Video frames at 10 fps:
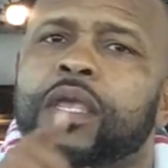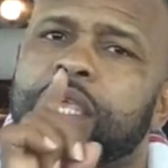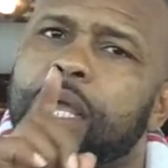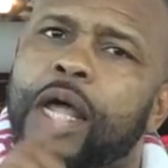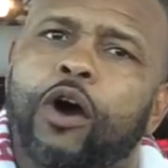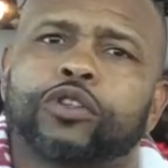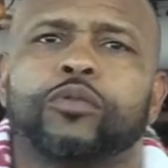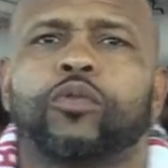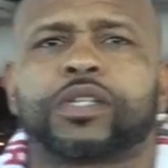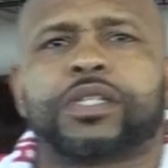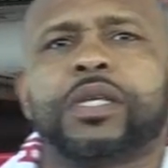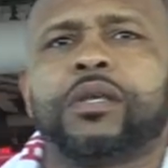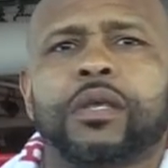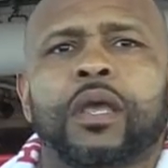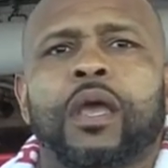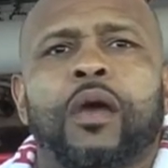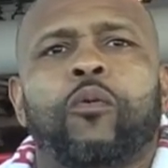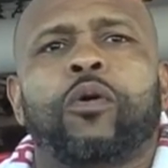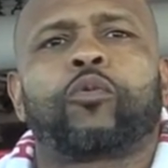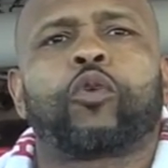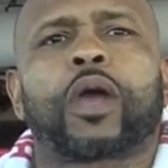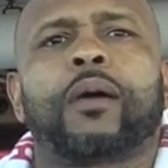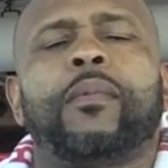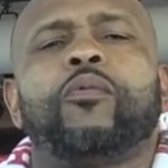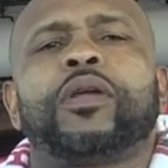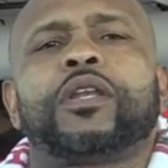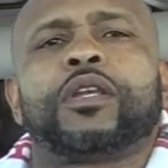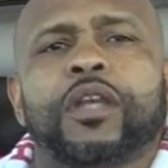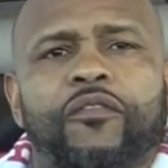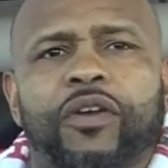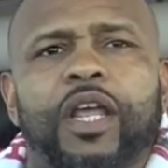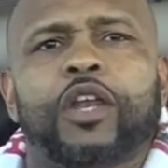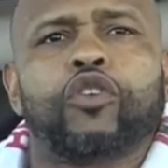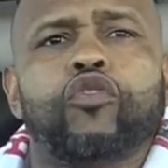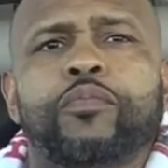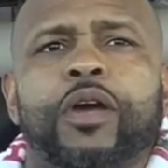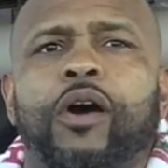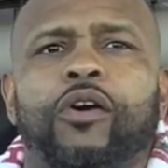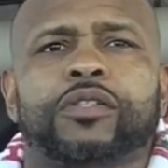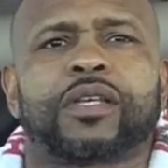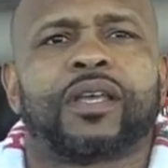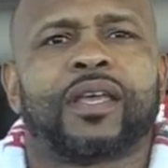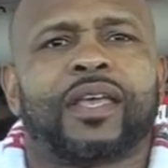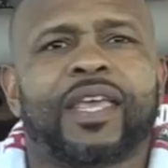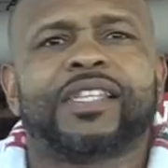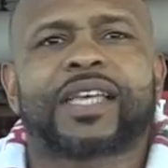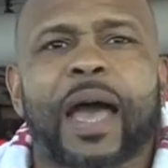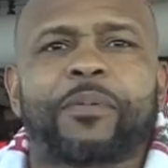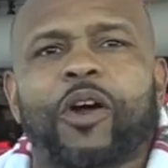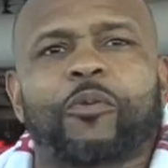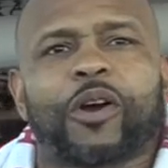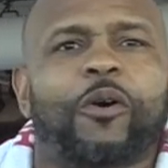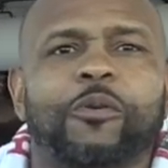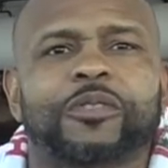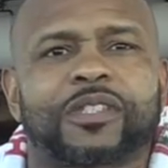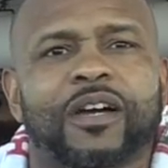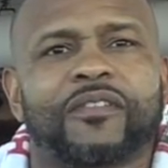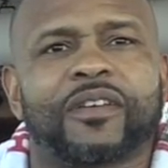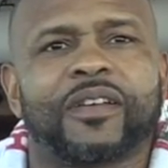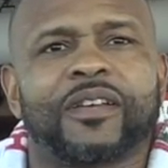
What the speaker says: Yet, I also want to see what Roy come up with different and new because he's copying all Roy's old stuff.